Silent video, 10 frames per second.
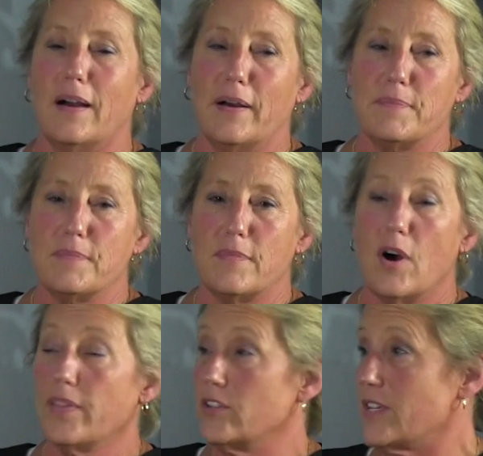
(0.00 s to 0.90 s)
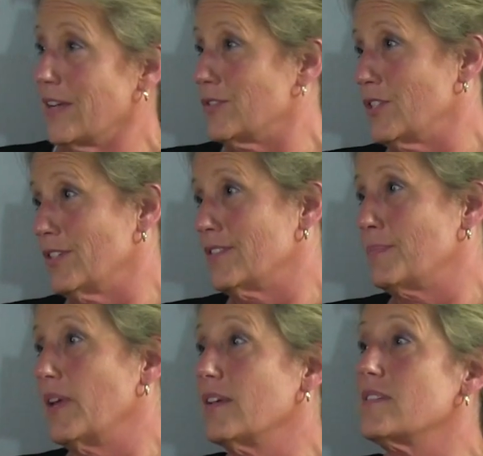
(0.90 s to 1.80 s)
um, on their tax returns
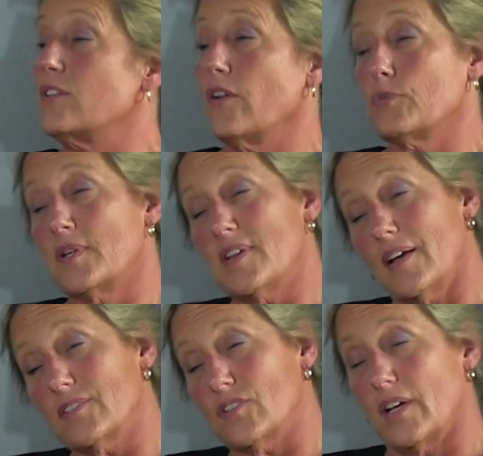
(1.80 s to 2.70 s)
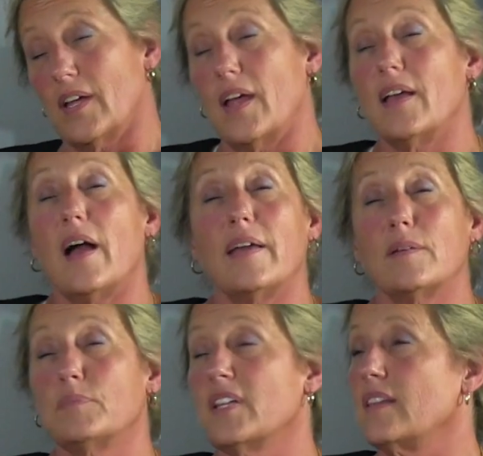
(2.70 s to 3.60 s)
because then you have to pay taxes on it. I, I
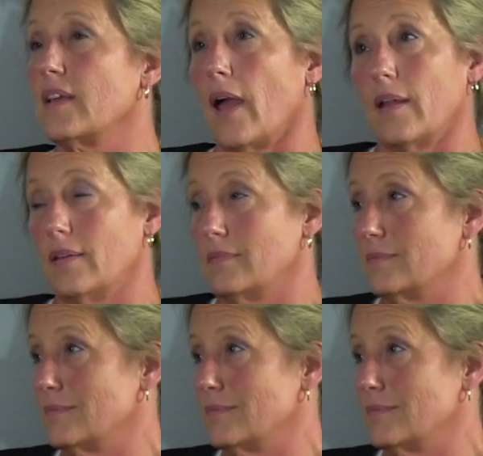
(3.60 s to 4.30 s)
completely get it,